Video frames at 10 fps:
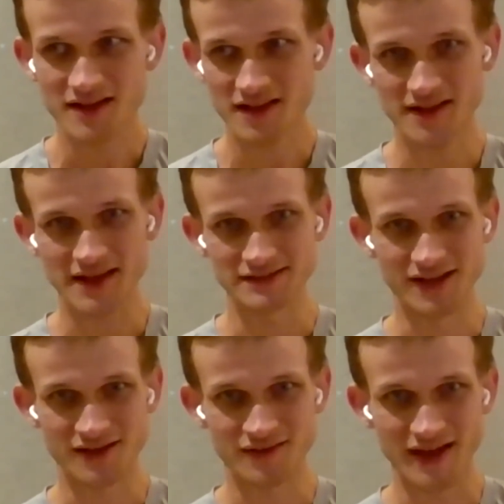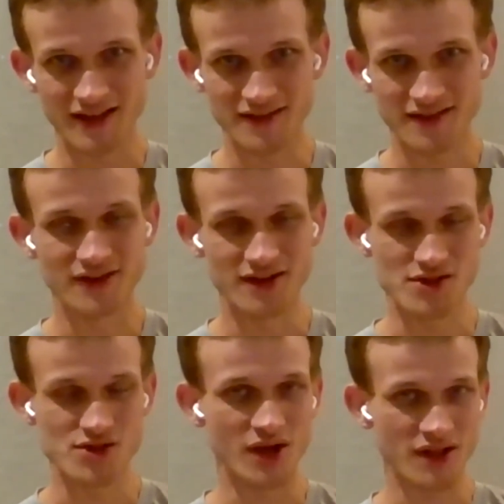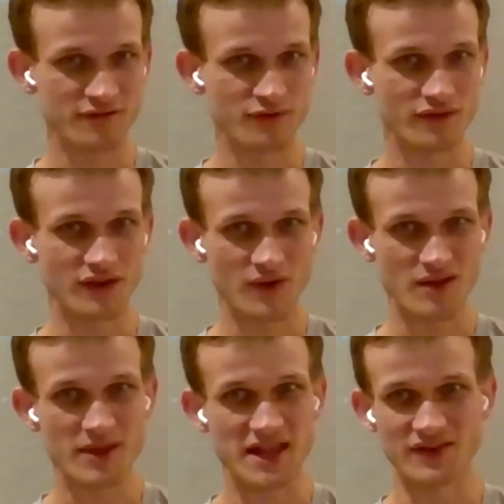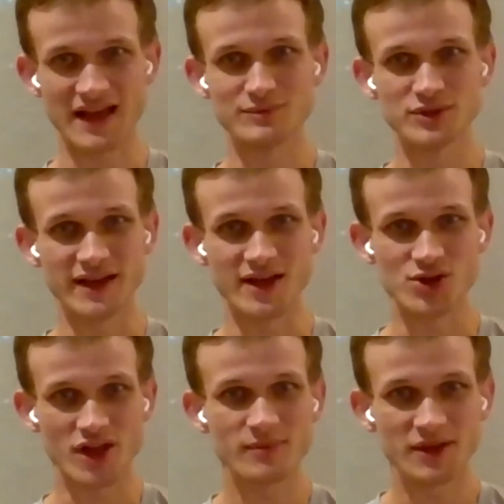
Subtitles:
scaling that's not just for very specific applications,